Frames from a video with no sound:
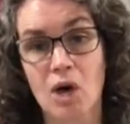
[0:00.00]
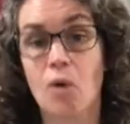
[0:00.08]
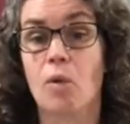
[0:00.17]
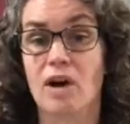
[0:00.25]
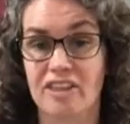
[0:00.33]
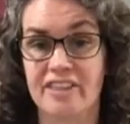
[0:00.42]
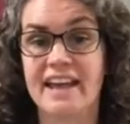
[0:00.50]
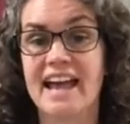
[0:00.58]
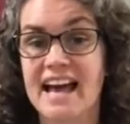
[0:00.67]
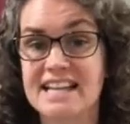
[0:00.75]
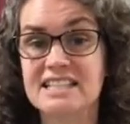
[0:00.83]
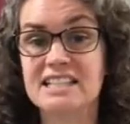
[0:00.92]
Well, they
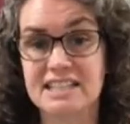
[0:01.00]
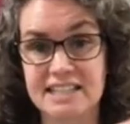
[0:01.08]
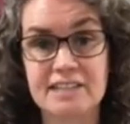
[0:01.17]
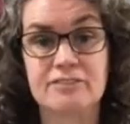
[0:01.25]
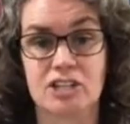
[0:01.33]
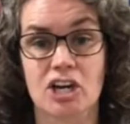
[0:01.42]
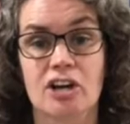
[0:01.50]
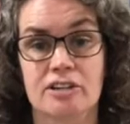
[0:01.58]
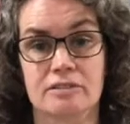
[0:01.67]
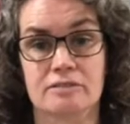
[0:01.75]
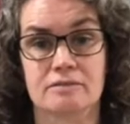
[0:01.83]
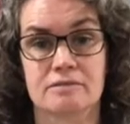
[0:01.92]
had to leave the Garden
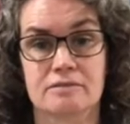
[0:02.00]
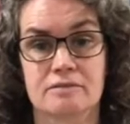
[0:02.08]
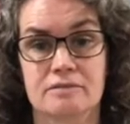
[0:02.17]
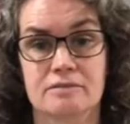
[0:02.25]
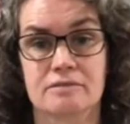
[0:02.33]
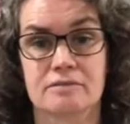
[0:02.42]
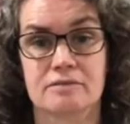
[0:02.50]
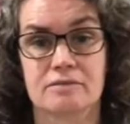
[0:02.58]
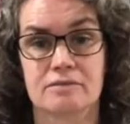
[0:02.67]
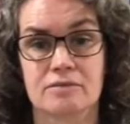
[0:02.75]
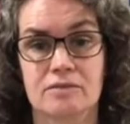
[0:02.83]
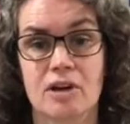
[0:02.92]

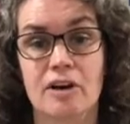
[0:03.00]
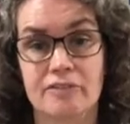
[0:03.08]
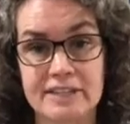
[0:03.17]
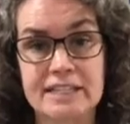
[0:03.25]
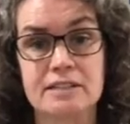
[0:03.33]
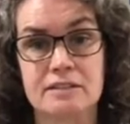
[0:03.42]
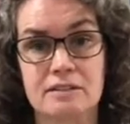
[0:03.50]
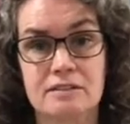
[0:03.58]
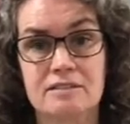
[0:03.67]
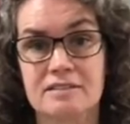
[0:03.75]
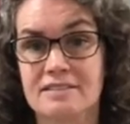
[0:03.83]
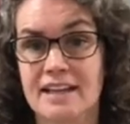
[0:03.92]
of Eden.
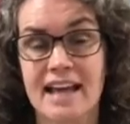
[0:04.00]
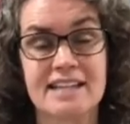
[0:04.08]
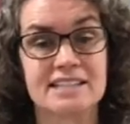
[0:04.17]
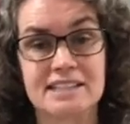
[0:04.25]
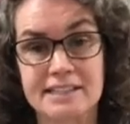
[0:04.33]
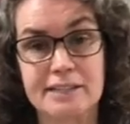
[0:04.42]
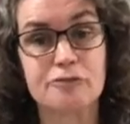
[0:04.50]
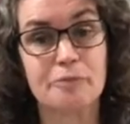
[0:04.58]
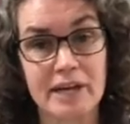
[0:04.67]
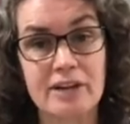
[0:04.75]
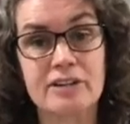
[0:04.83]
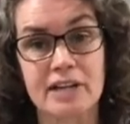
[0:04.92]
They had to leave
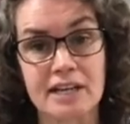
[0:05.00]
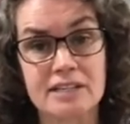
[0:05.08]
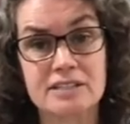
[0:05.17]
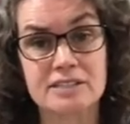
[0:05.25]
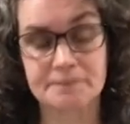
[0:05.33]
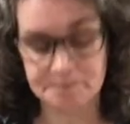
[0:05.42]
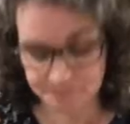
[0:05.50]
paradise.